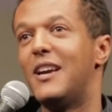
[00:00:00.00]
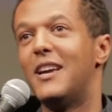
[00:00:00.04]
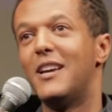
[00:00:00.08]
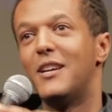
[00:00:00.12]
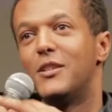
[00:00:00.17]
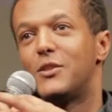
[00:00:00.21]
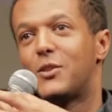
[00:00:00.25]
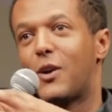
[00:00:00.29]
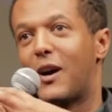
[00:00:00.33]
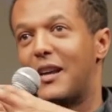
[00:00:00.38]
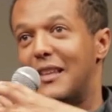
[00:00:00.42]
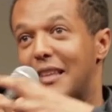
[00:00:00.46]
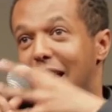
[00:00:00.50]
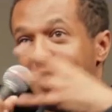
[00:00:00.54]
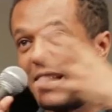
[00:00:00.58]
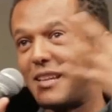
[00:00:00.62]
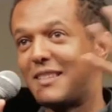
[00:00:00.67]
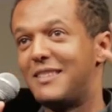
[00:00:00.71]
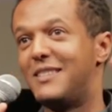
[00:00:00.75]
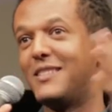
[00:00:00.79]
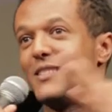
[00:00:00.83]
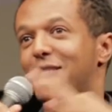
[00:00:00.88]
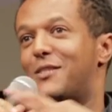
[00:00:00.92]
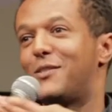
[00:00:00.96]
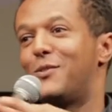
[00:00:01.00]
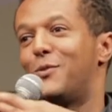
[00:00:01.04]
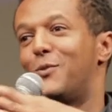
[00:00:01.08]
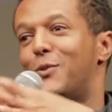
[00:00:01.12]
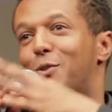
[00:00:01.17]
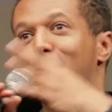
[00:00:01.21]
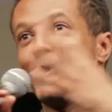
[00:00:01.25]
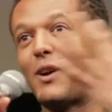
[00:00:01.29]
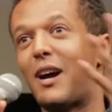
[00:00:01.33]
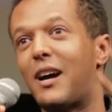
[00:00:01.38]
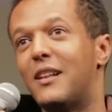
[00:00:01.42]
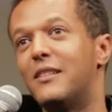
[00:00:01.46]
So I like this
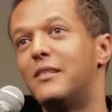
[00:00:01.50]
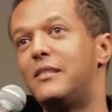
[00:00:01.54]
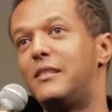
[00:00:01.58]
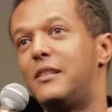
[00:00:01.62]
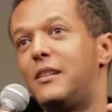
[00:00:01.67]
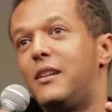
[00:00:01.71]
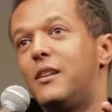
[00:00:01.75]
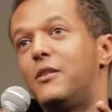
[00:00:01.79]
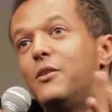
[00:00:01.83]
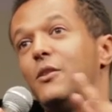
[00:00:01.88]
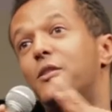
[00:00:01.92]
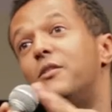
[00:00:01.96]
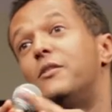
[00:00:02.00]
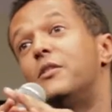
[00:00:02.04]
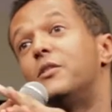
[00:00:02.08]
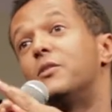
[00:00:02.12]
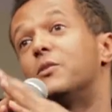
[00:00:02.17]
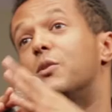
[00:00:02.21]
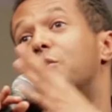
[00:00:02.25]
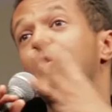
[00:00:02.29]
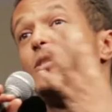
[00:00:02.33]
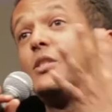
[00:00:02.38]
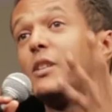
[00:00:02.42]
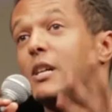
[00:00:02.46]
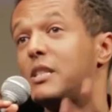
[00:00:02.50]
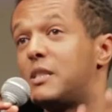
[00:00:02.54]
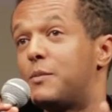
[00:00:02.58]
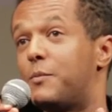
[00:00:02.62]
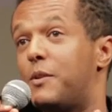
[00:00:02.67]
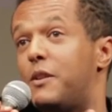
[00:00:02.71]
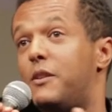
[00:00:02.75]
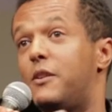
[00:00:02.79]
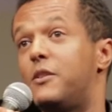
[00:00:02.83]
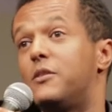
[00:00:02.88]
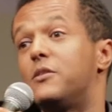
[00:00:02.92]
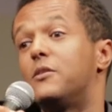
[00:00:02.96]
neutrality, and there's no
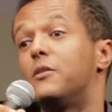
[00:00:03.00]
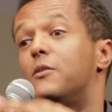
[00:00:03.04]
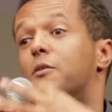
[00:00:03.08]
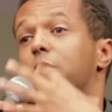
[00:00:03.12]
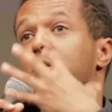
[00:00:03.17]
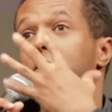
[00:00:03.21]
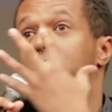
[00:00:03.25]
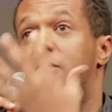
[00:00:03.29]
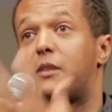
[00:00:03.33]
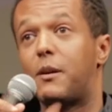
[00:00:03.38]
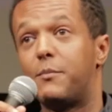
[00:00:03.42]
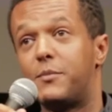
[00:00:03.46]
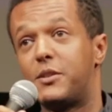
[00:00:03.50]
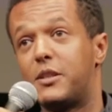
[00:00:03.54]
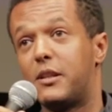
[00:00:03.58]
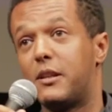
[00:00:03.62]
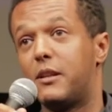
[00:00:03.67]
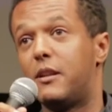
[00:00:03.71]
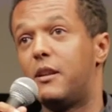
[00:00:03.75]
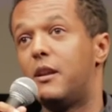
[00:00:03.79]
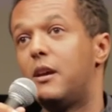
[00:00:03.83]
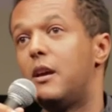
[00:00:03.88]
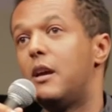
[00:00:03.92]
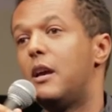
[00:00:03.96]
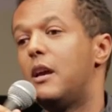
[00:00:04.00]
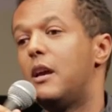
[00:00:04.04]
judgment, there's no assumption.